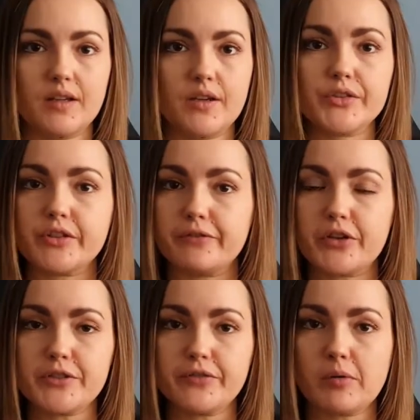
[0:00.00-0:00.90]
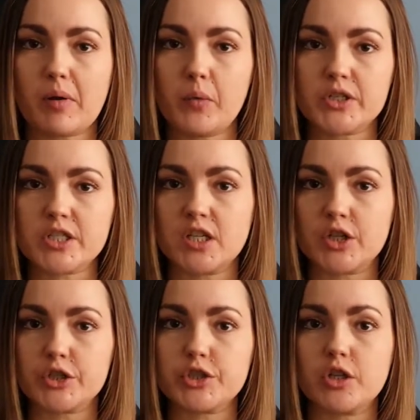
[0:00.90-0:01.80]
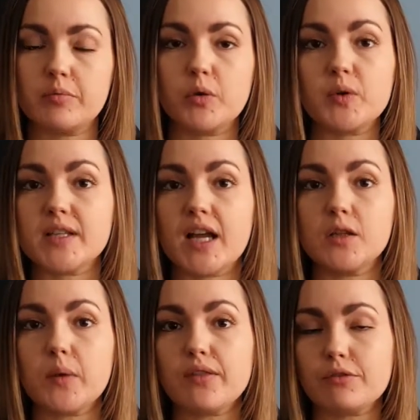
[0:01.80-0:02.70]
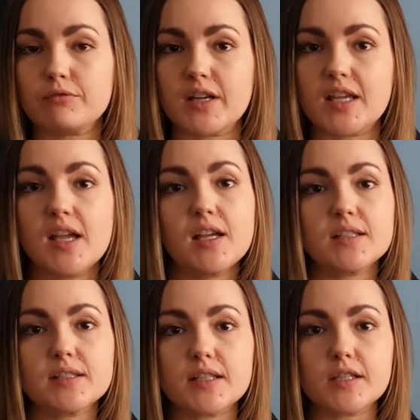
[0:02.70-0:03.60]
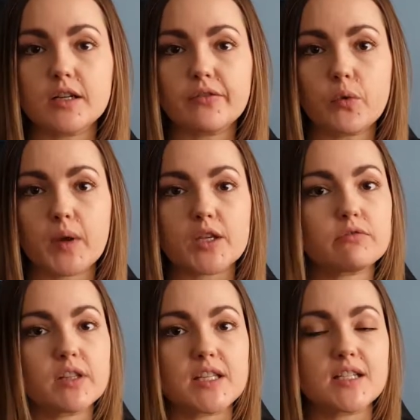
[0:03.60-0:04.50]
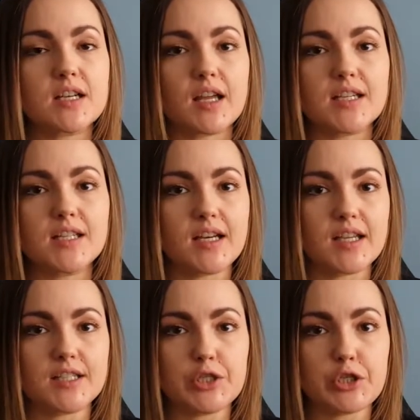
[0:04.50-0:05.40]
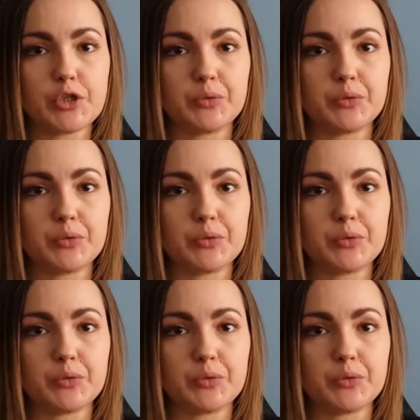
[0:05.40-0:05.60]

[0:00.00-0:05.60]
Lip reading: So the first film I watched in October was Halloween 3, Season of the Witch, released in 1982.